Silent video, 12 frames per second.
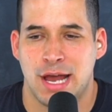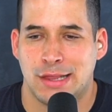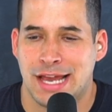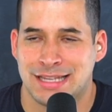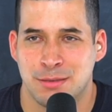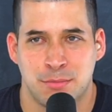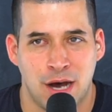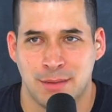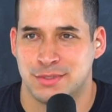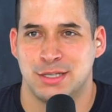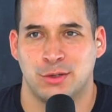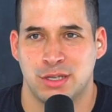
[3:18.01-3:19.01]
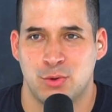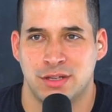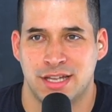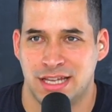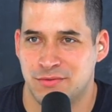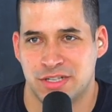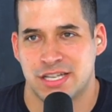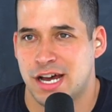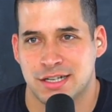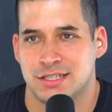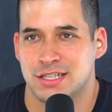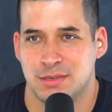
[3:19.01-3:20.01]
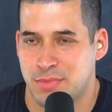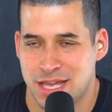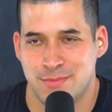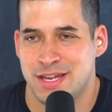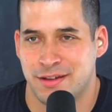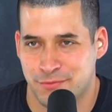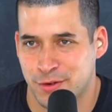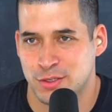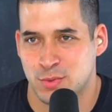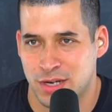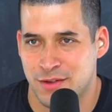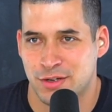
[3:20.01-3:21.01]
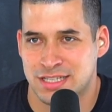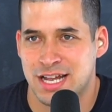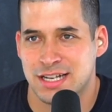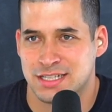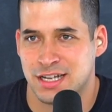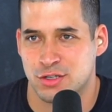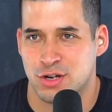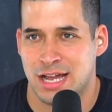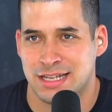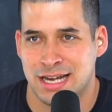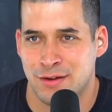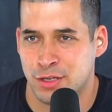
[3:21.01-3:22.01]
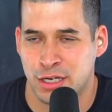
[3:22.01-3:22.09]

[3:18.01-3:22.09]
like the mom's the only one that even talks to the baby at first, whatever. It's not as cut and dry in that, you